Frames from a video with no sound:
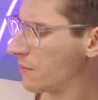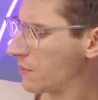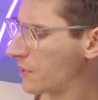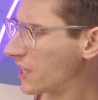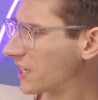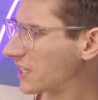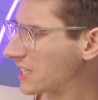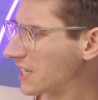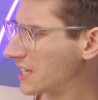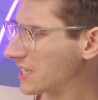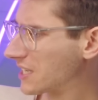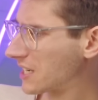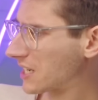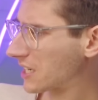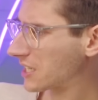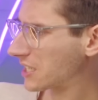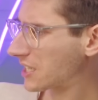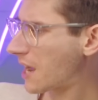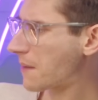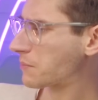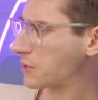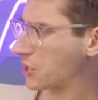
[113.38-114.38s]
But this is an
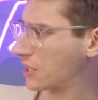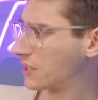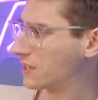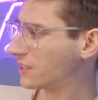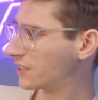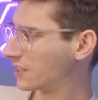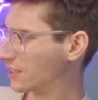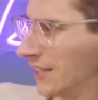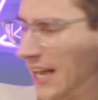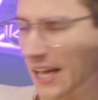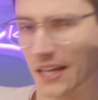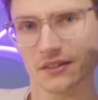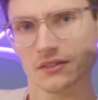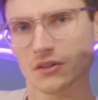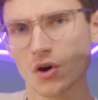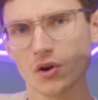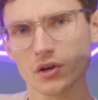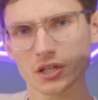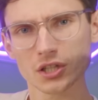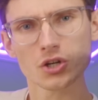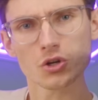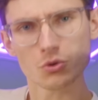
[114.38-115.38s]
exception, and
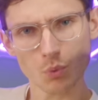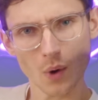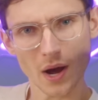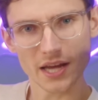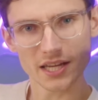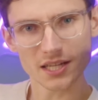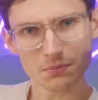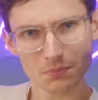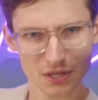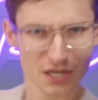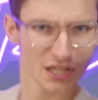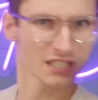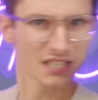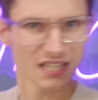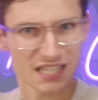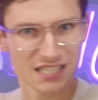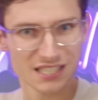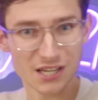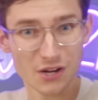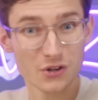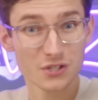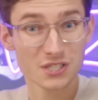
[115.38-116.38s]
not in a good way, because
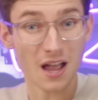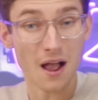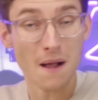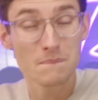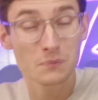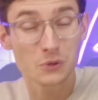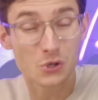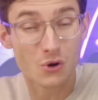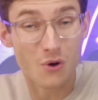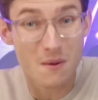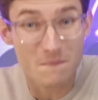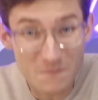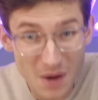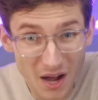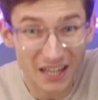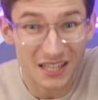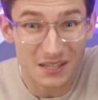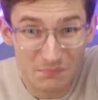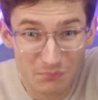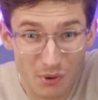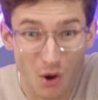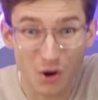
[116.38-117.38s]
this goes up to a
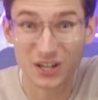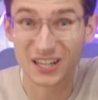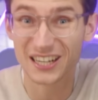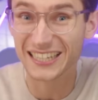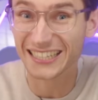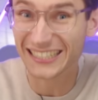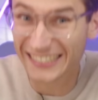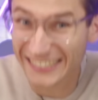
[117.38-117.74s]
mind-boggling